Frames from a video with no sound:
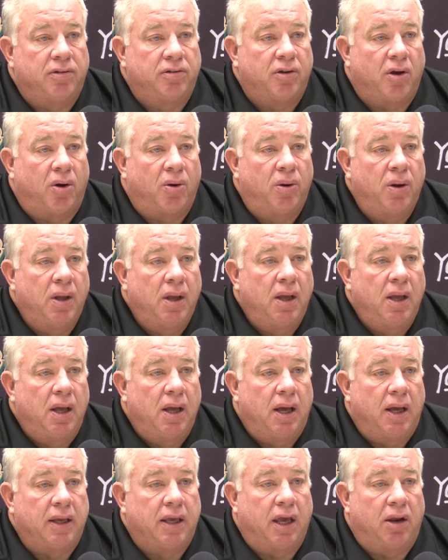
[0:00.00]
So
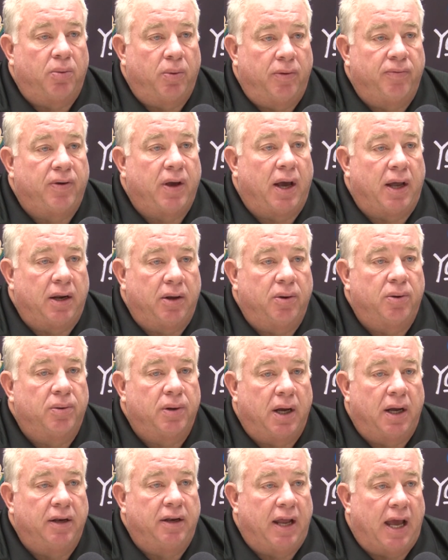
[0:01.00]
again, we've got
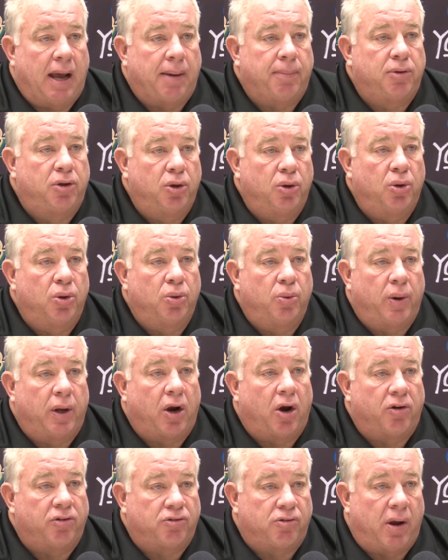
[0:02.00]
to adapt to what
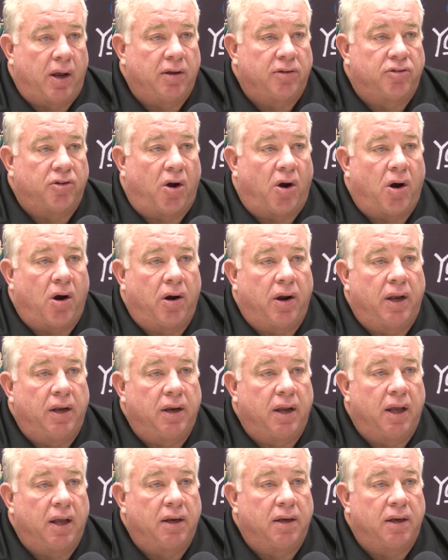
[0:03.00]
our strengths are
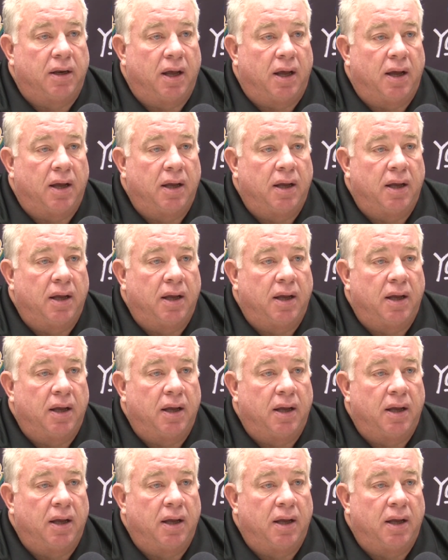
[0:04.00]
and